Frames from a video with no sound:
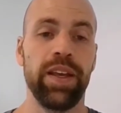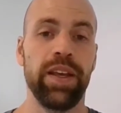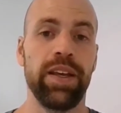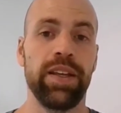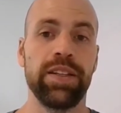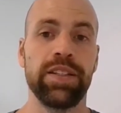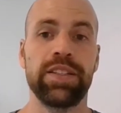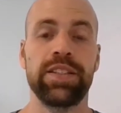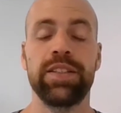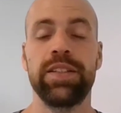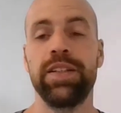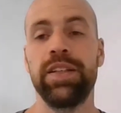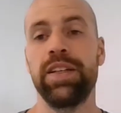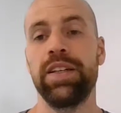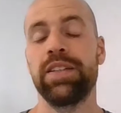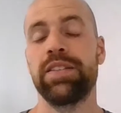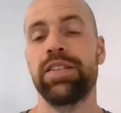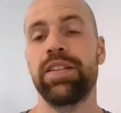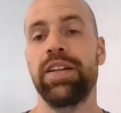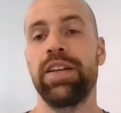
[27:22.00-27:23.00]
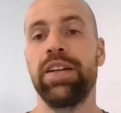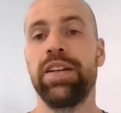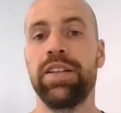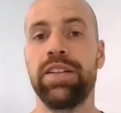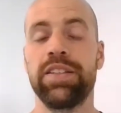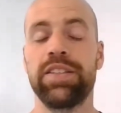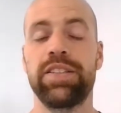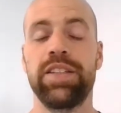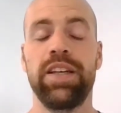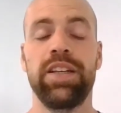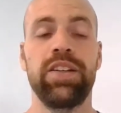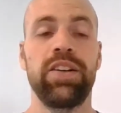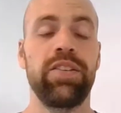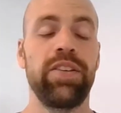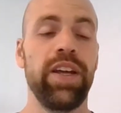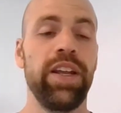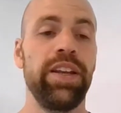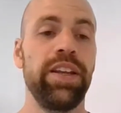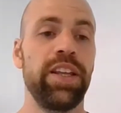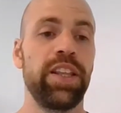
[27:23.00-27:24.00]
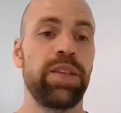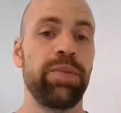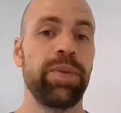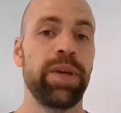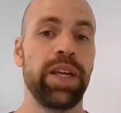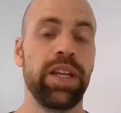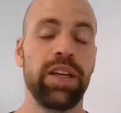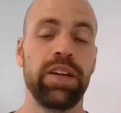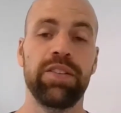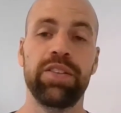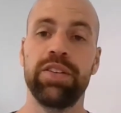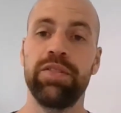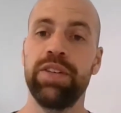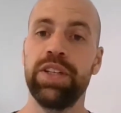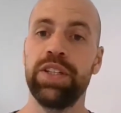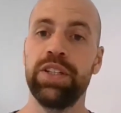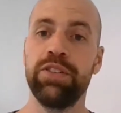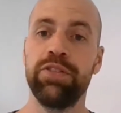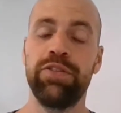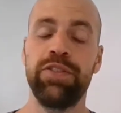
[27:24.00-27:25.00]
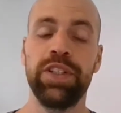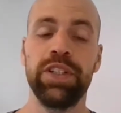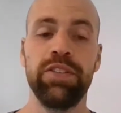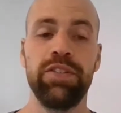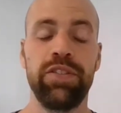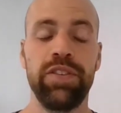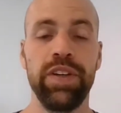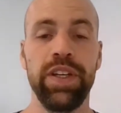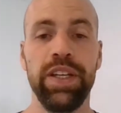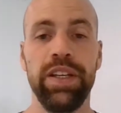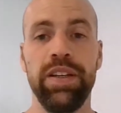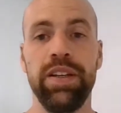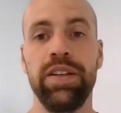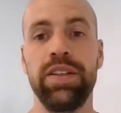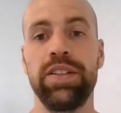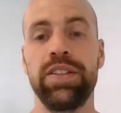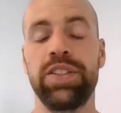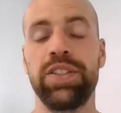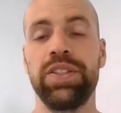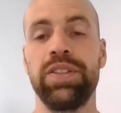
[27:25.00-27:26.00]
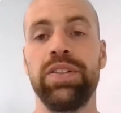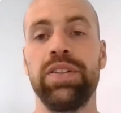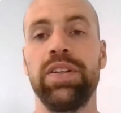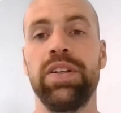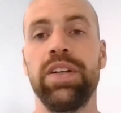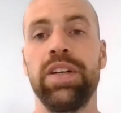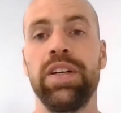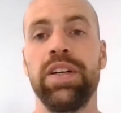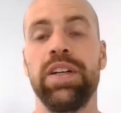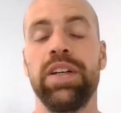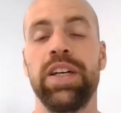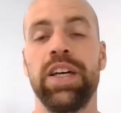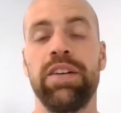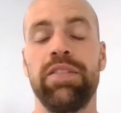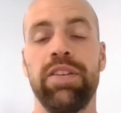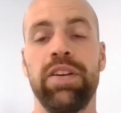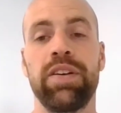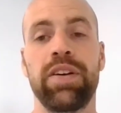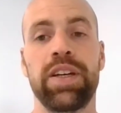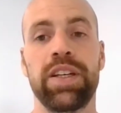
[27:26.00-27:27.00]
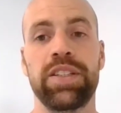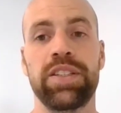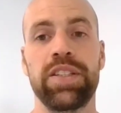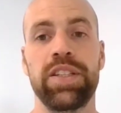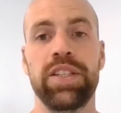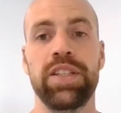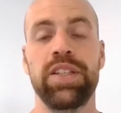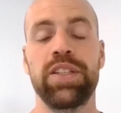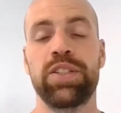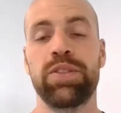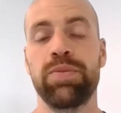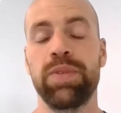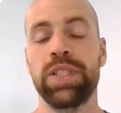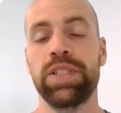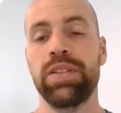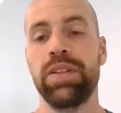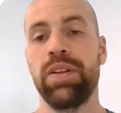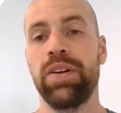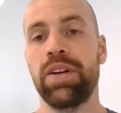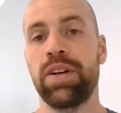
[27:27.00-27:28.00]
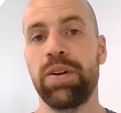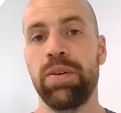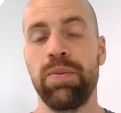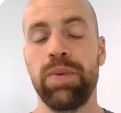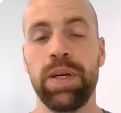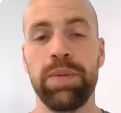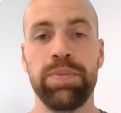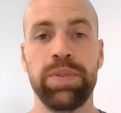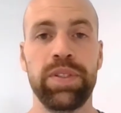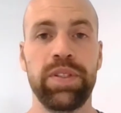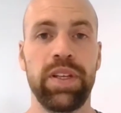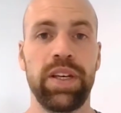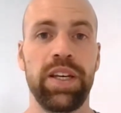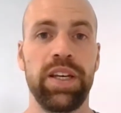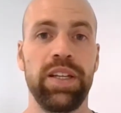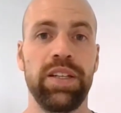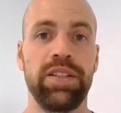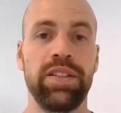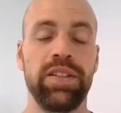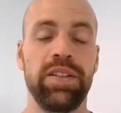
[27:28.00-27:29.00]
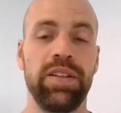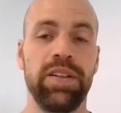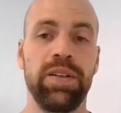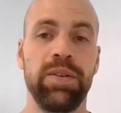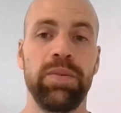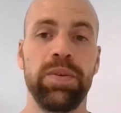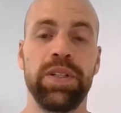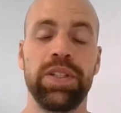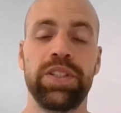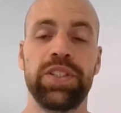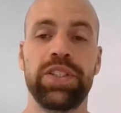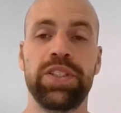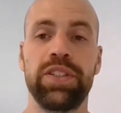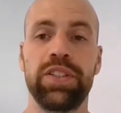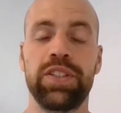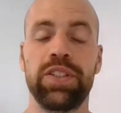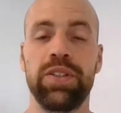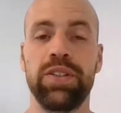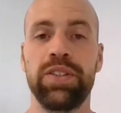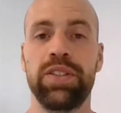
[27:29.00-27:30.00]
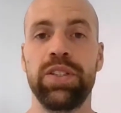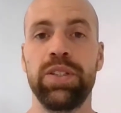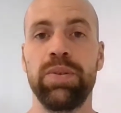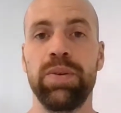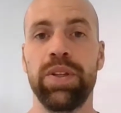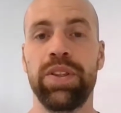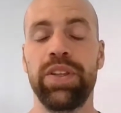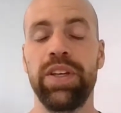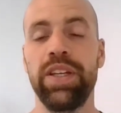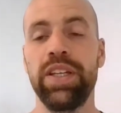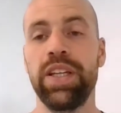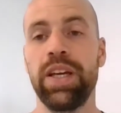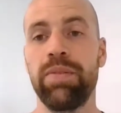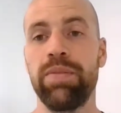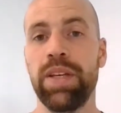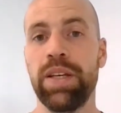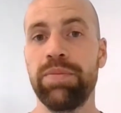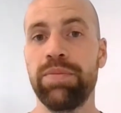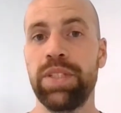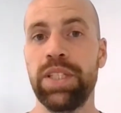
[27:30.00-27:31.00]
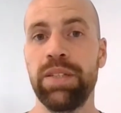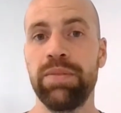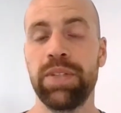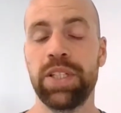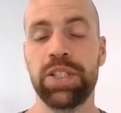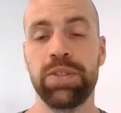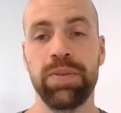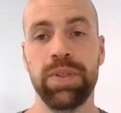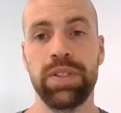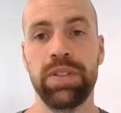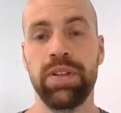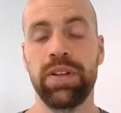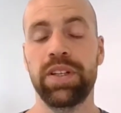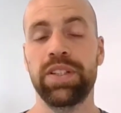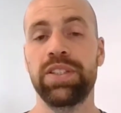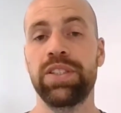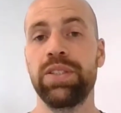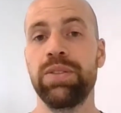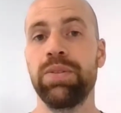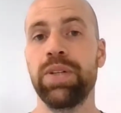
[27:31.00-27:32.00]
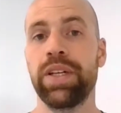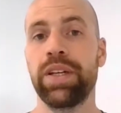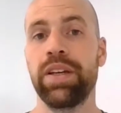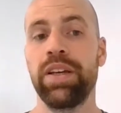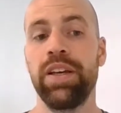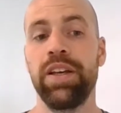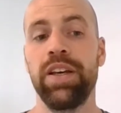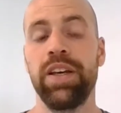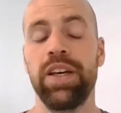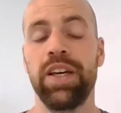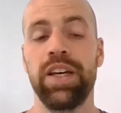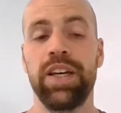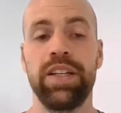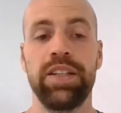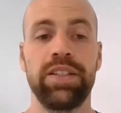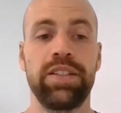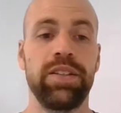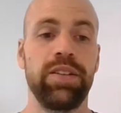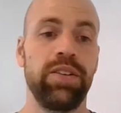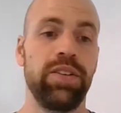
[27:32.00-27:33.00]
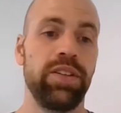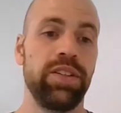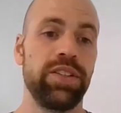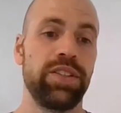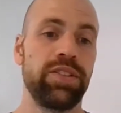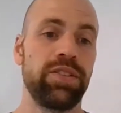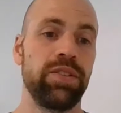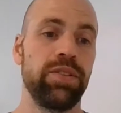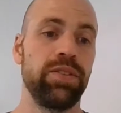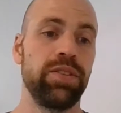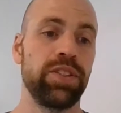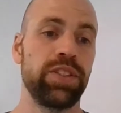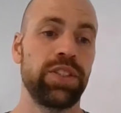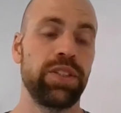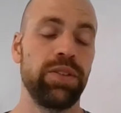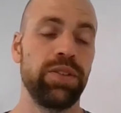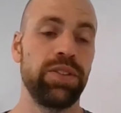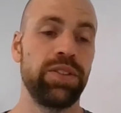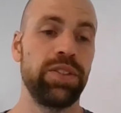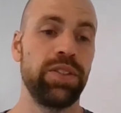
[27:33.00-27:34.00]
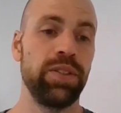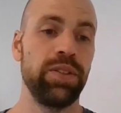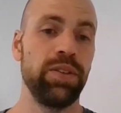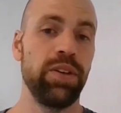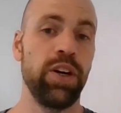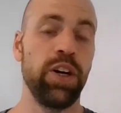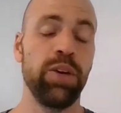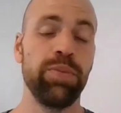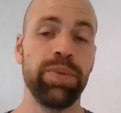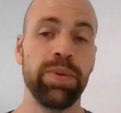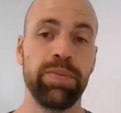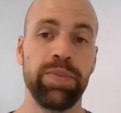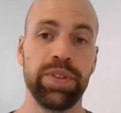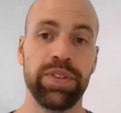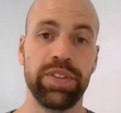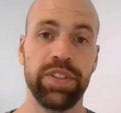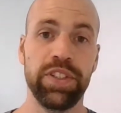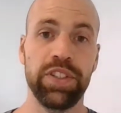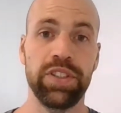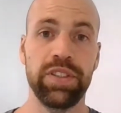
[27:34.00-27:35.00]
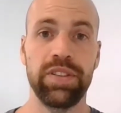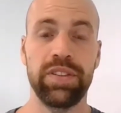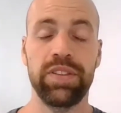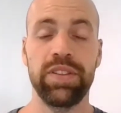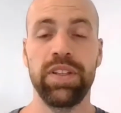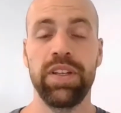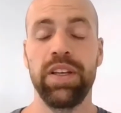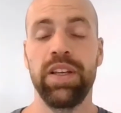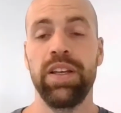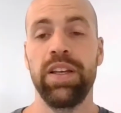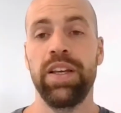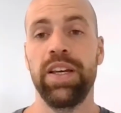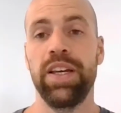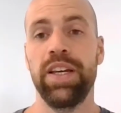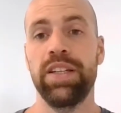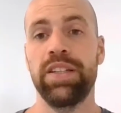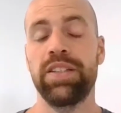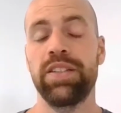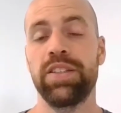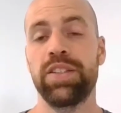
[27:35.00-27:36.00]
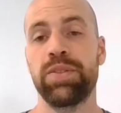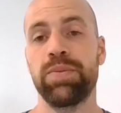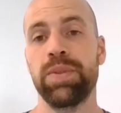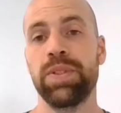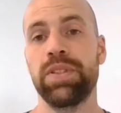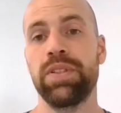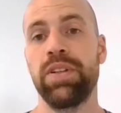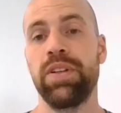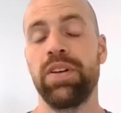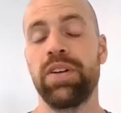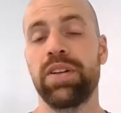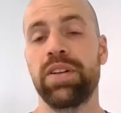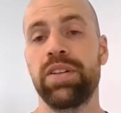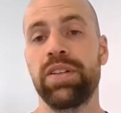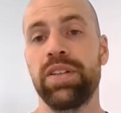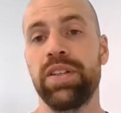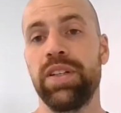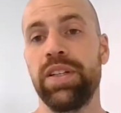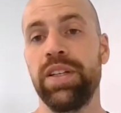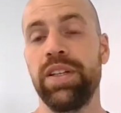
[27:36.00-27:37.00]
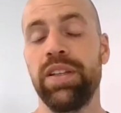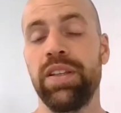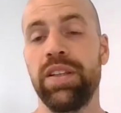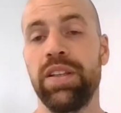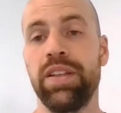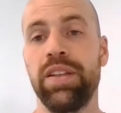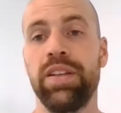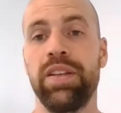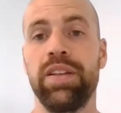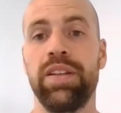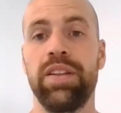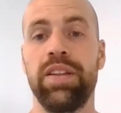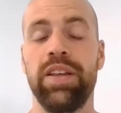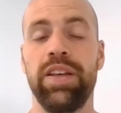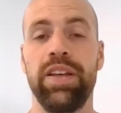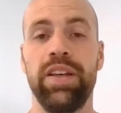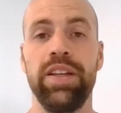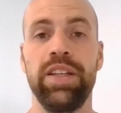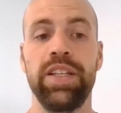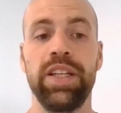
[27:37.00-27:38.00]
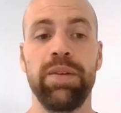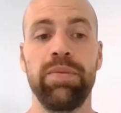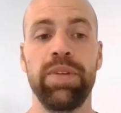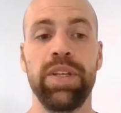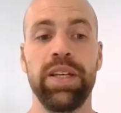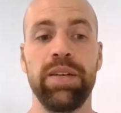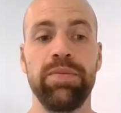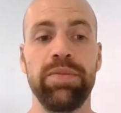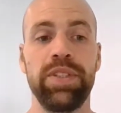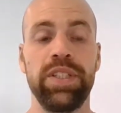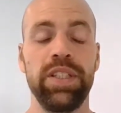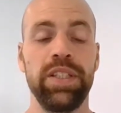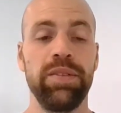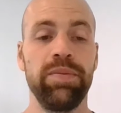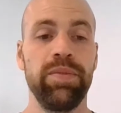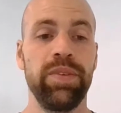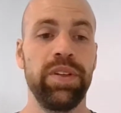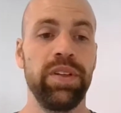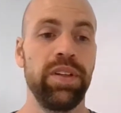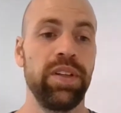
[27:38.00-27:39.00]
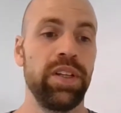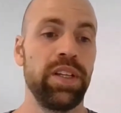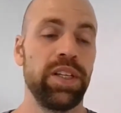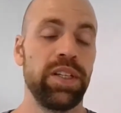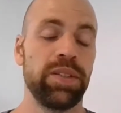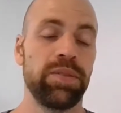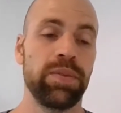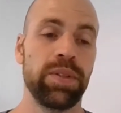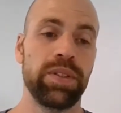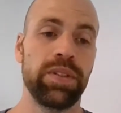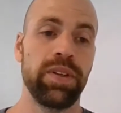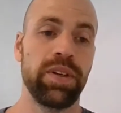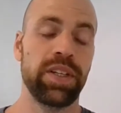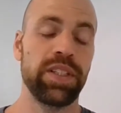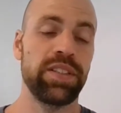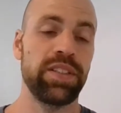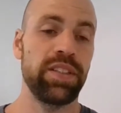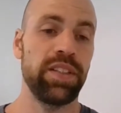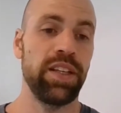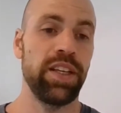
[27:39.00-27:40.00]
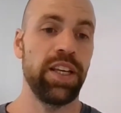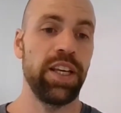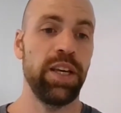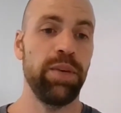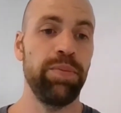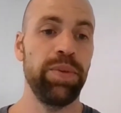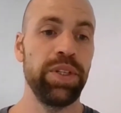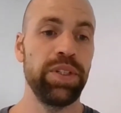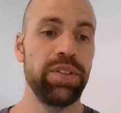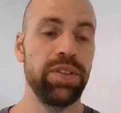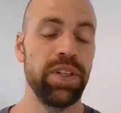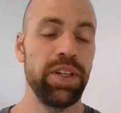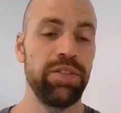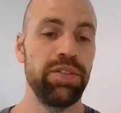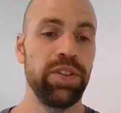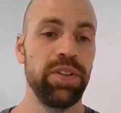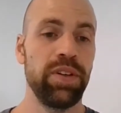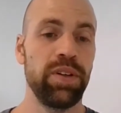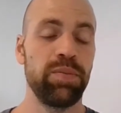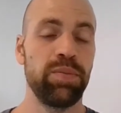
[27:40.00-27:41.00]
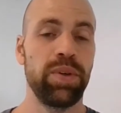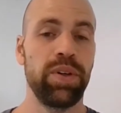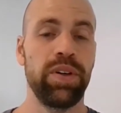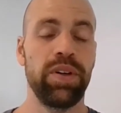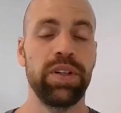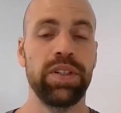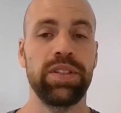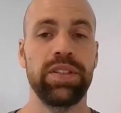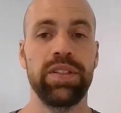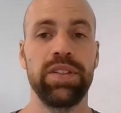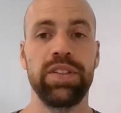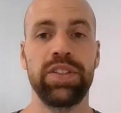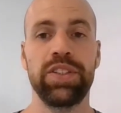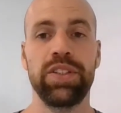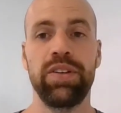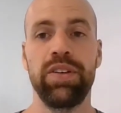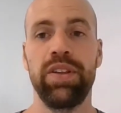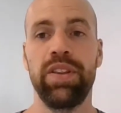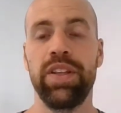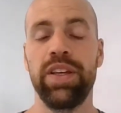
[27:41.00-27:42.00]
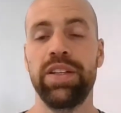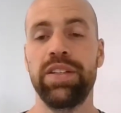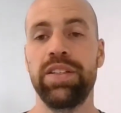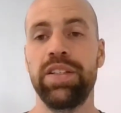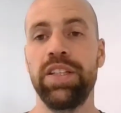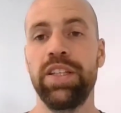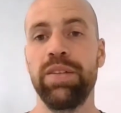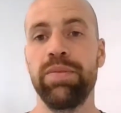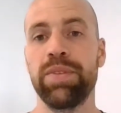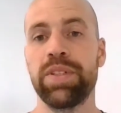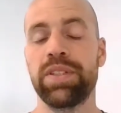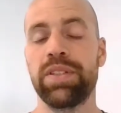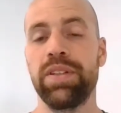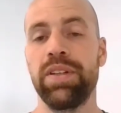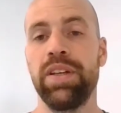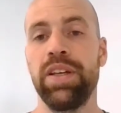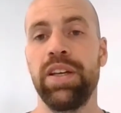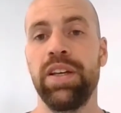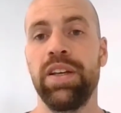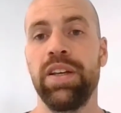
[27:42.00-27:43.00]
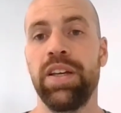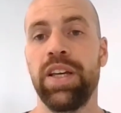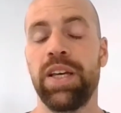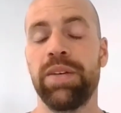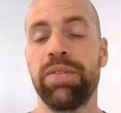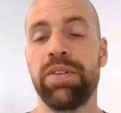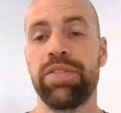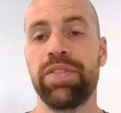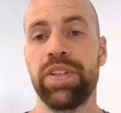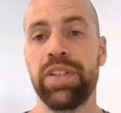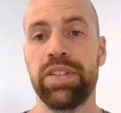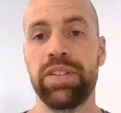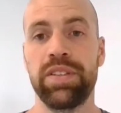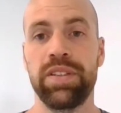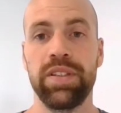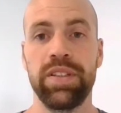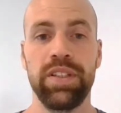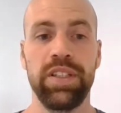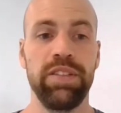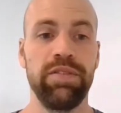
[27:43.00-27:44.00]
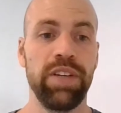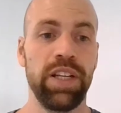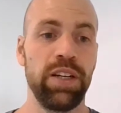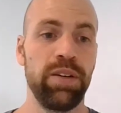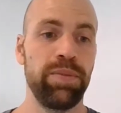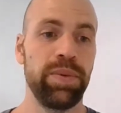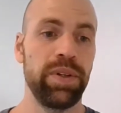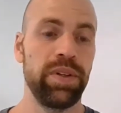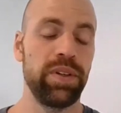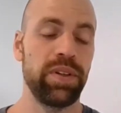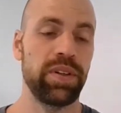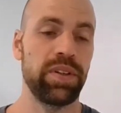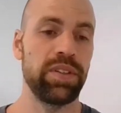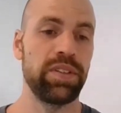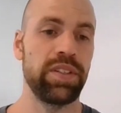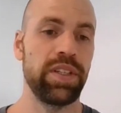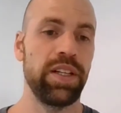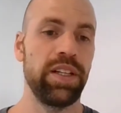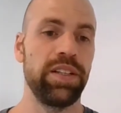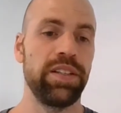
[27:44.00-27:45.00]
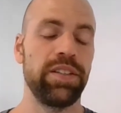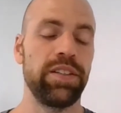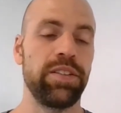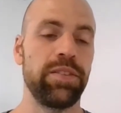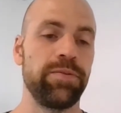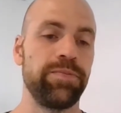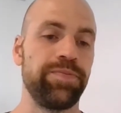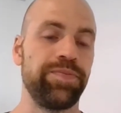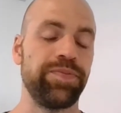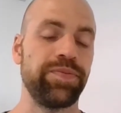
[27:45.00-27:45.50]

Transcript: And as I said already at the beginning of the video, feel free to have a look at the Swisslog website, which shows you what the EWM team at Swisslog is doing and also shows you open positions at Swisslog in their EWM team. Swisslog is happy to have you on board, join their team as a MFS developer or consultant.